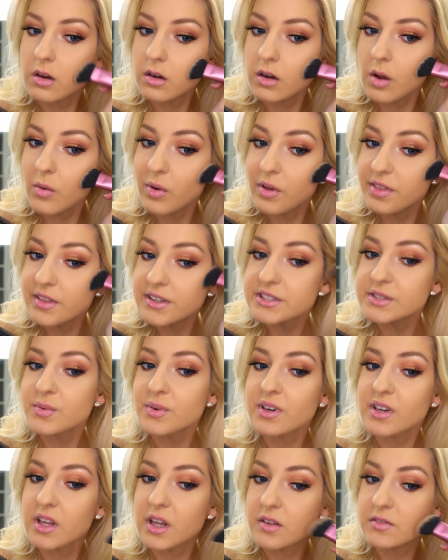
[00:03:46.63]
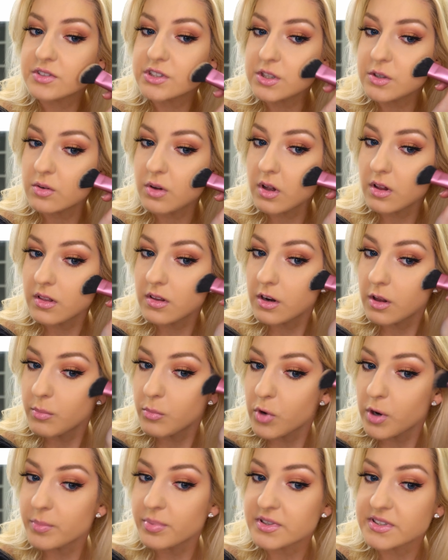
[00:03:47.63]
Now while this one gives you a little
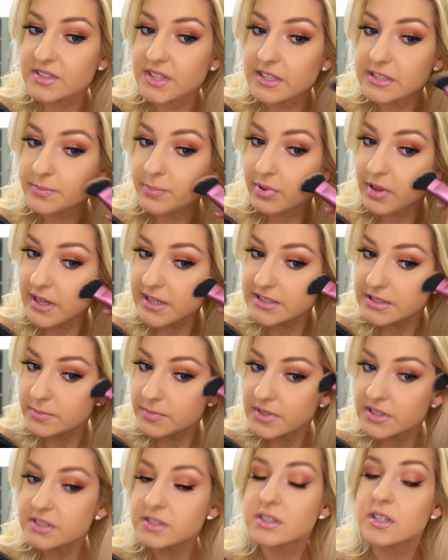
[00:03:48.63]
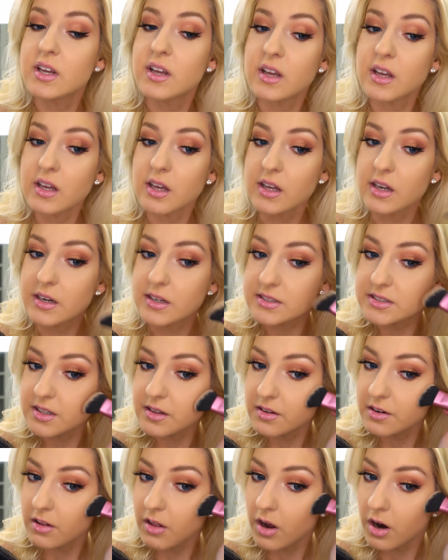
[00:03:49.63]
more precise placement, it is a
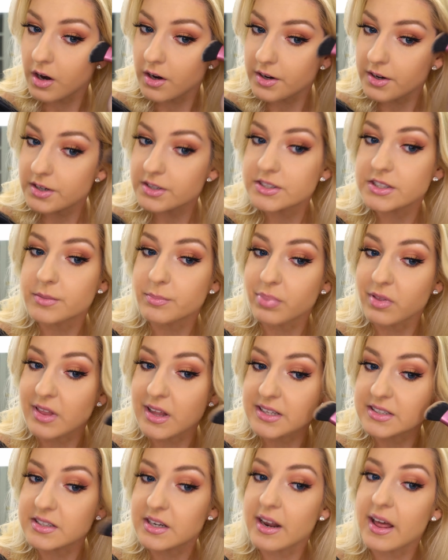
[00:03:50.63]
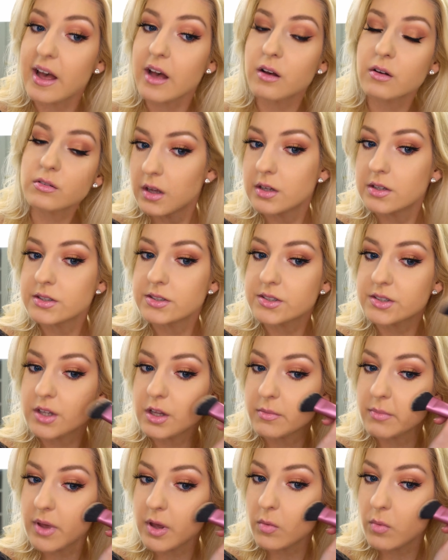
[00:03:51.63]
little harder to blend it out, so
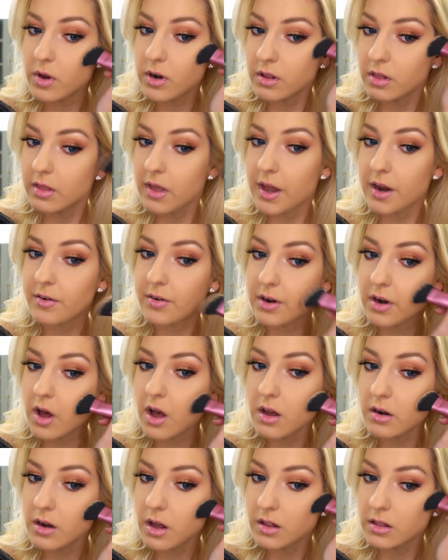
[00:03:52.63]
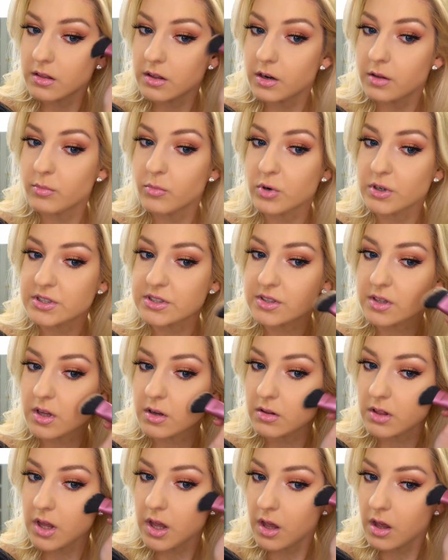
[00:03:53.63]
you may want to layer it on a little more
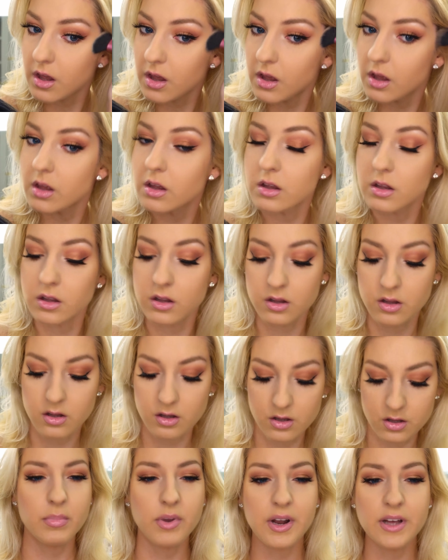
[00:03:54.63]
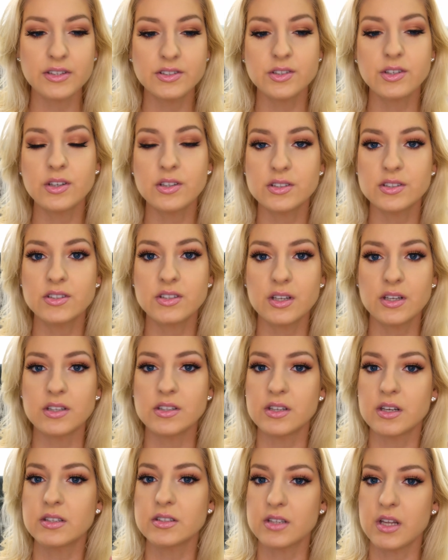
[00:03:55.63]
slowly. But as you can see, it
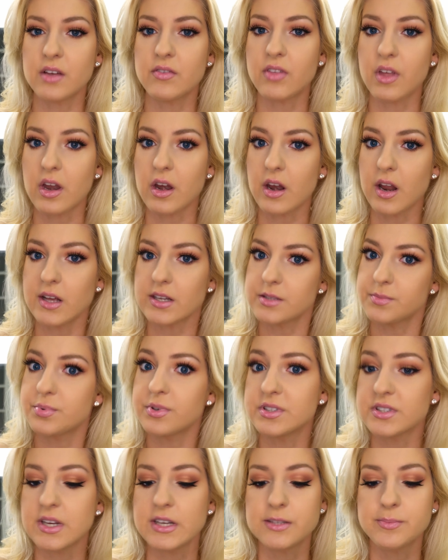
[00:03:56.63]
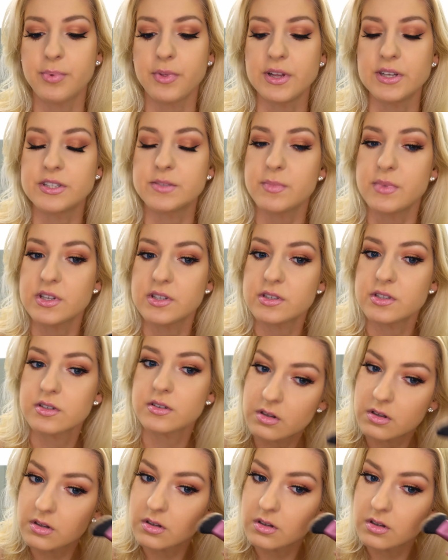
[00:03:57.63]
does give that nice precise placement.